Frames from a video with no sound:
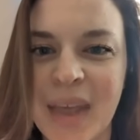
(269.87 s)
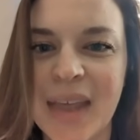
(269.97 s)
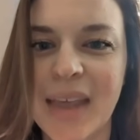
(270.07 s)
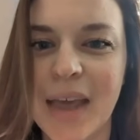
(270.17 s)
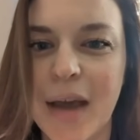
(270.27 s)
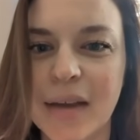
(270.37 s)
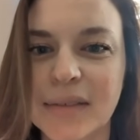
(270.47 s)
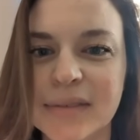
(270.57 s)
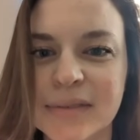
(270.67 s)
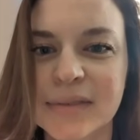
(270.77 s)
Yeah.
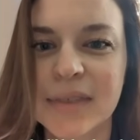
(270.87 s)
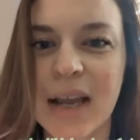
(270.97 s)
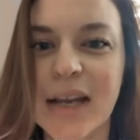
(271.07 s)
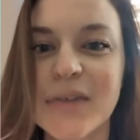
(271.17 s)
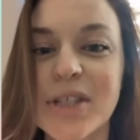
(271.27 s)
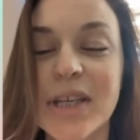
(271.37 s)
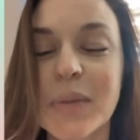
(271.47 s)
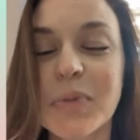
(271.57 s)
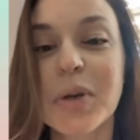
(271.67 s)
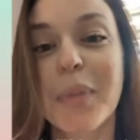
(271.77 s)
And if she
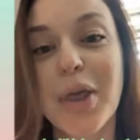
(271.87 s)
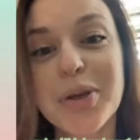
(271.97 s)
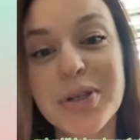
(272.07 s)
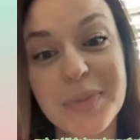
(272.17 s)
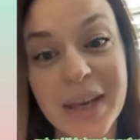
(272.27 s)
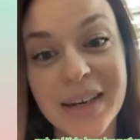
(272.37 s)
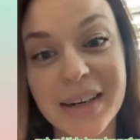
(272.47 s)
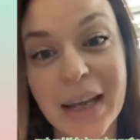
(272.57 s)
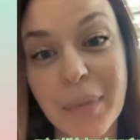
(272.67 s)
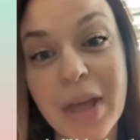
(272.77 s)
keeps her mother's maiden
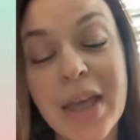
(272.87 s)
name,